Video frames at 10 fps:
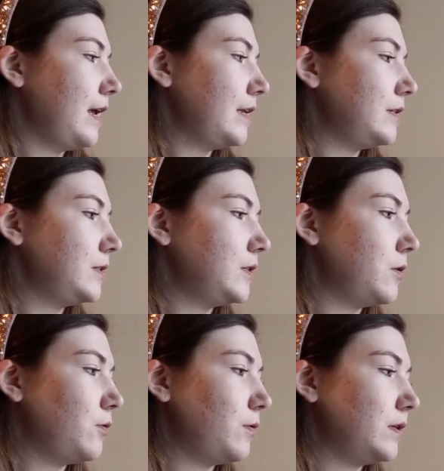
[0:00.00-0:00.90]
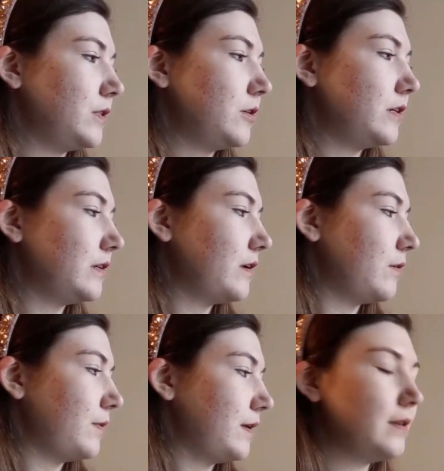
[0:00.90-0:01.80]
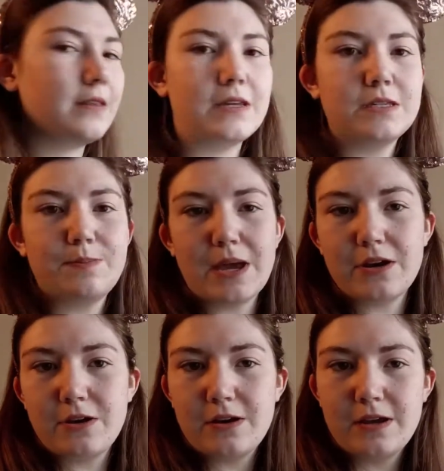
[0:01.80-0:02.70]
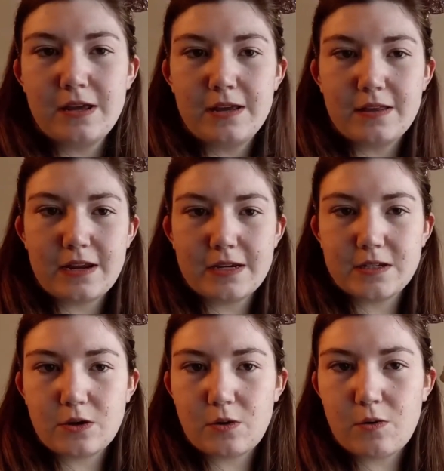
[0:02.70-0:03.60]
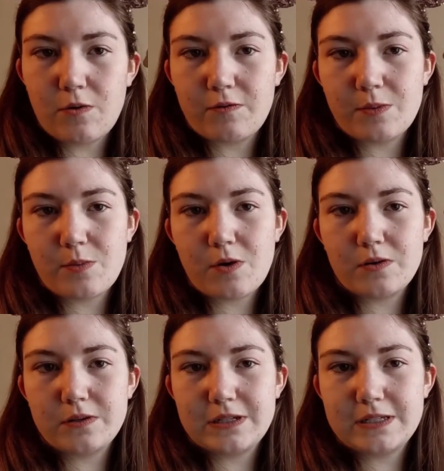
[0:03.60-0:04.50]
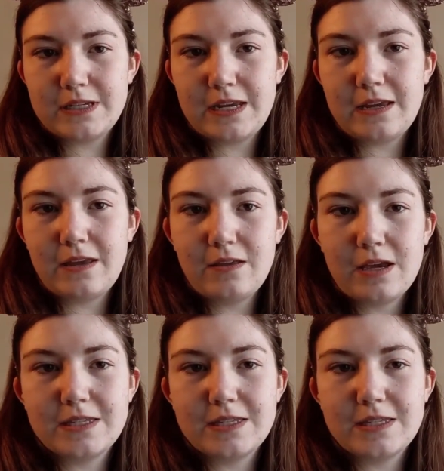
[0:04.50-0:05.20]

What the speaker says: And so it started out with this banner that has a quote from Walt Disney.